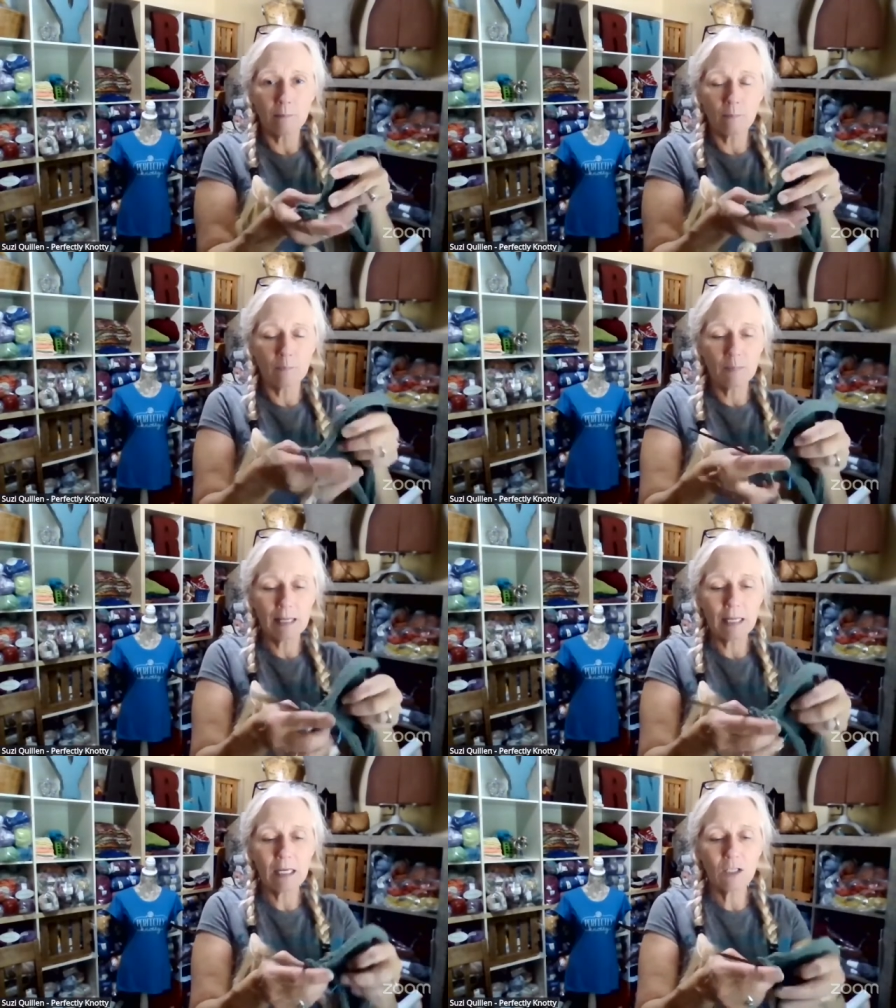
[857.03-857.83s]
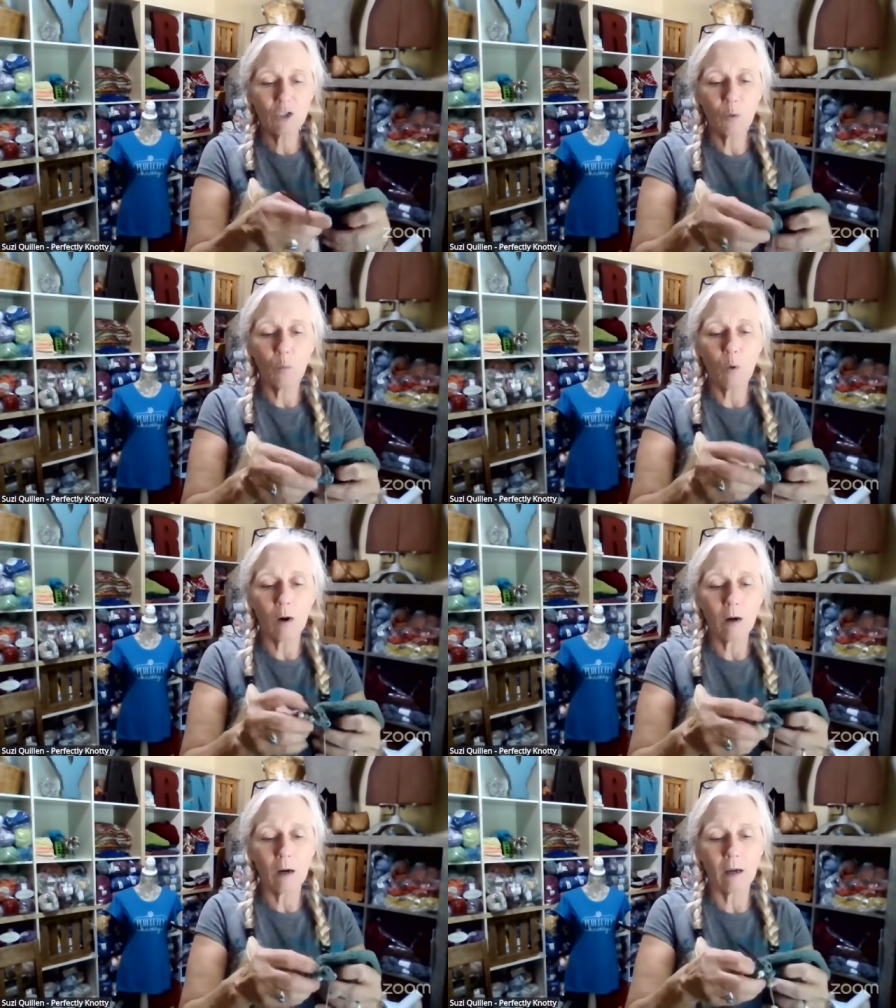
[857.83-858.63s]
beginning to
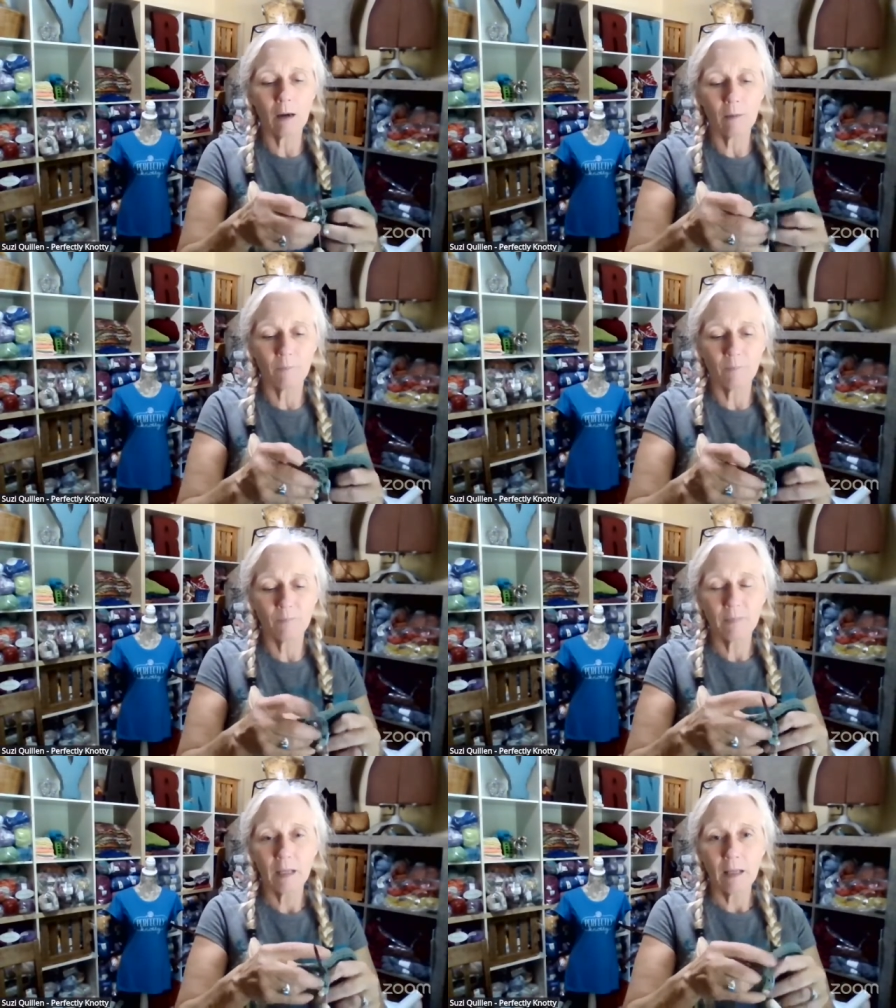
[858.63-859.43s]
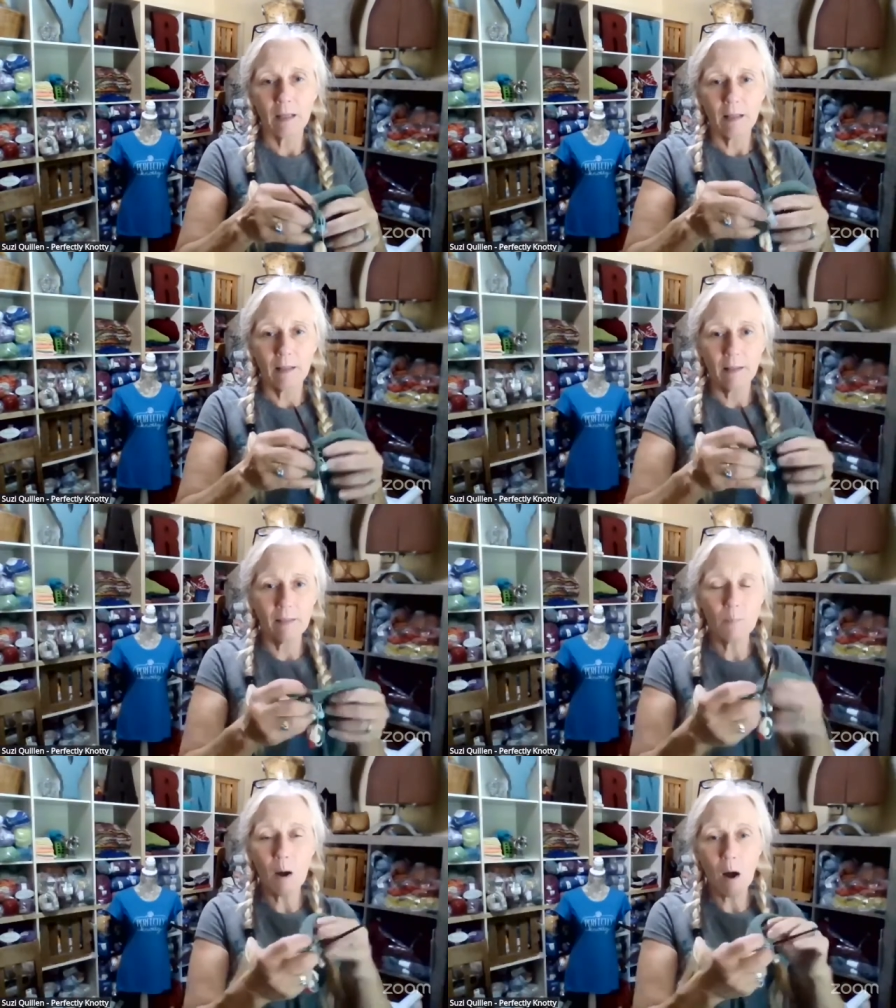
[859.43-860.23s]
work the
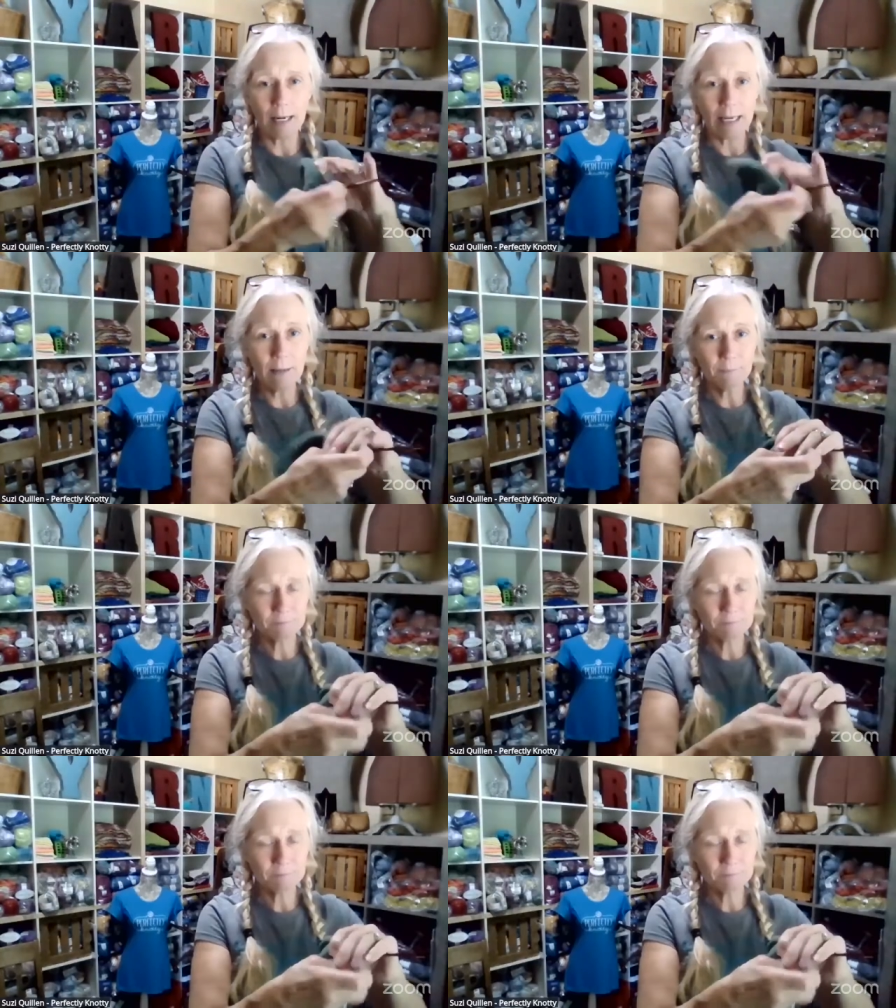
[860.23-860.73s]
body.